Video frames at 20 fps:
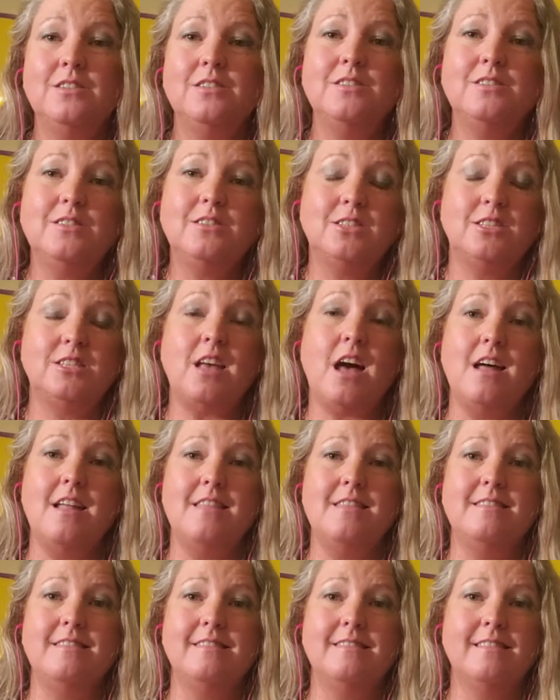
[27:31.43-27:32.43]

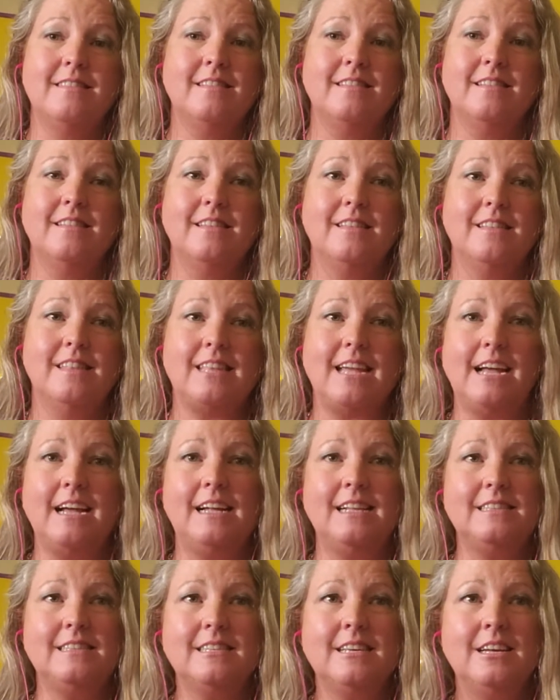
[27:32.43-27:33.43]
son
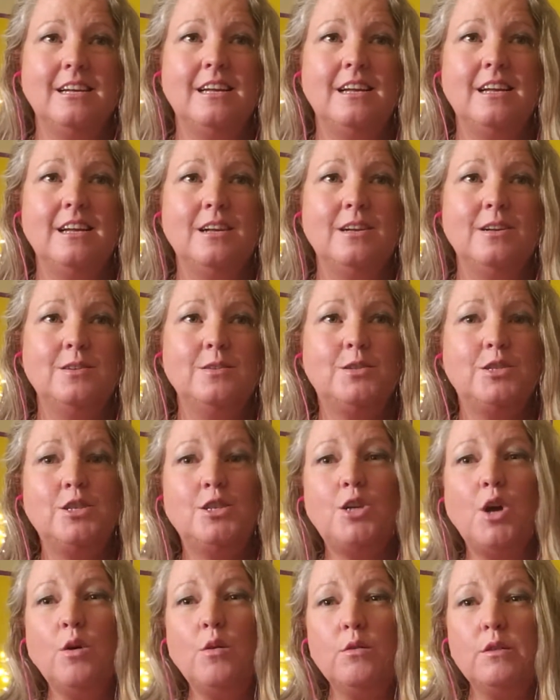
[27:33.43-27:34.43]
that
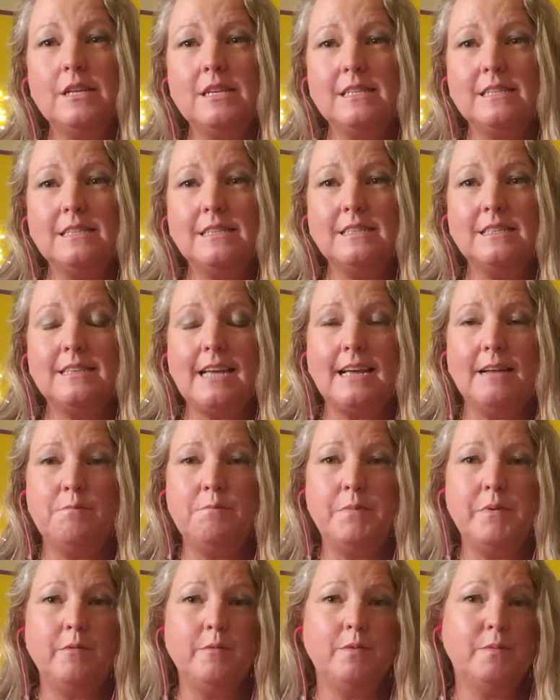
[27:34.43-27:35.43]
showed us
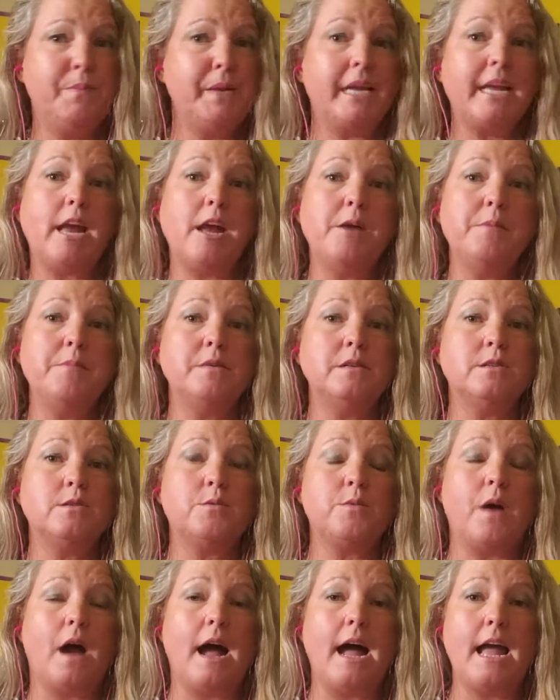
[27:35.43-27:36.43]
and became a
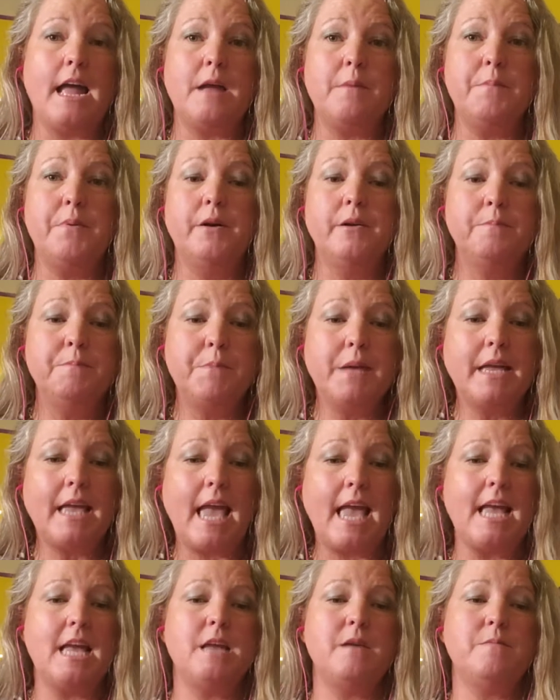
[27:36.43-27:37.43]
scribe,
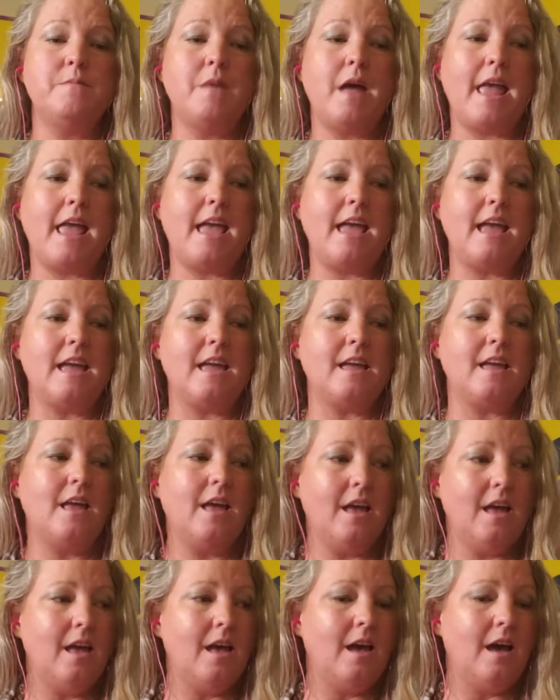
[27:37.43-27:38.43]
became a
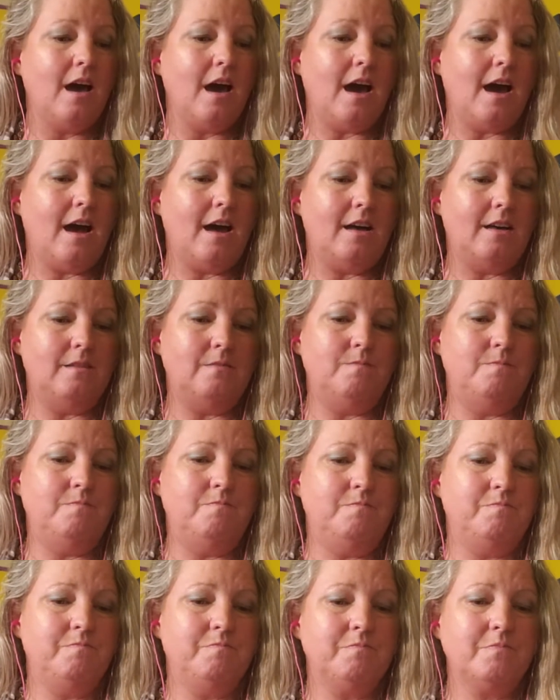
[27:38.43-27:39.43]

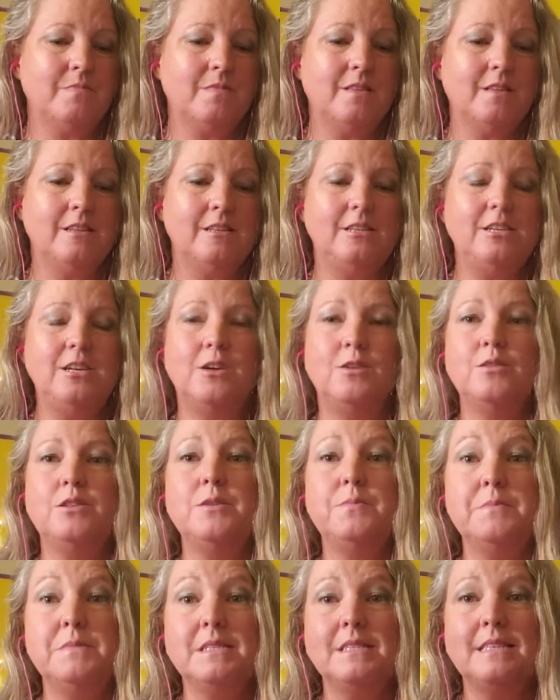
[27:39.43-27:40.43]
the
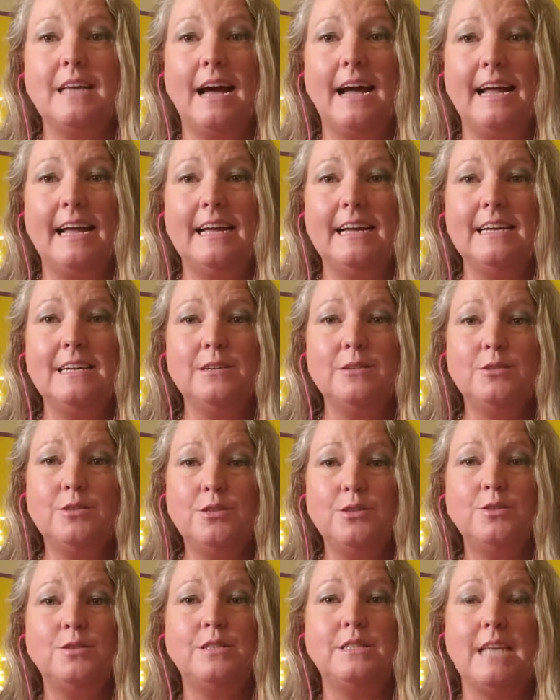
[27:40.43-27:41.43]
Messiah,
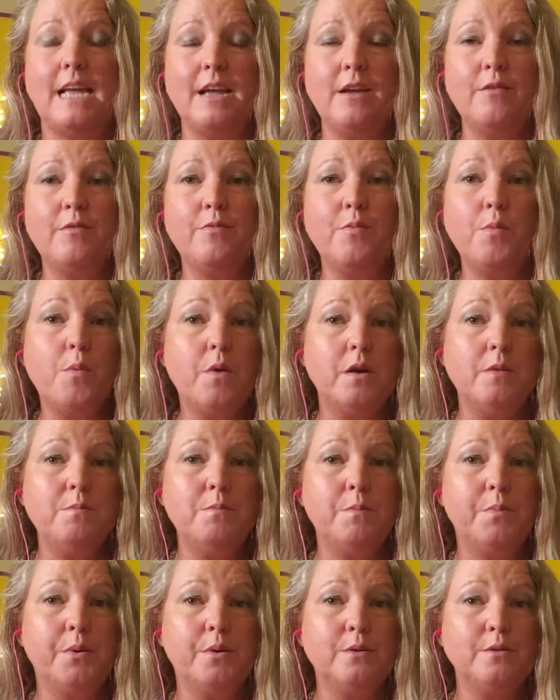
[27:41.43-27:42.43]
to save
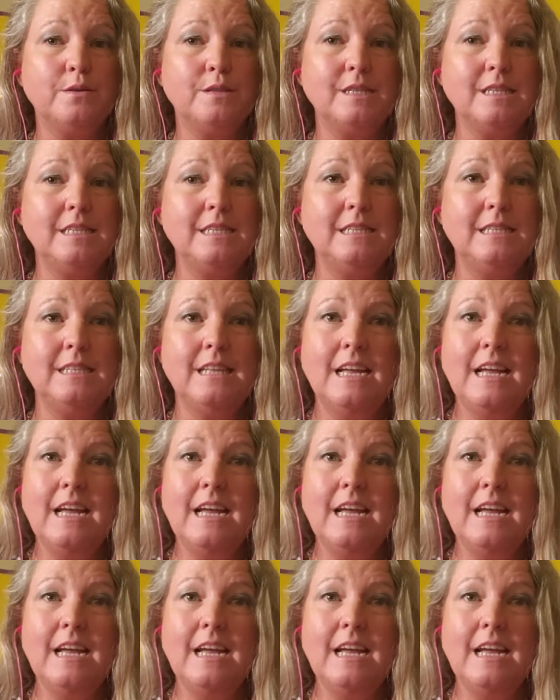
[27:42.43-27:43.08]
one person,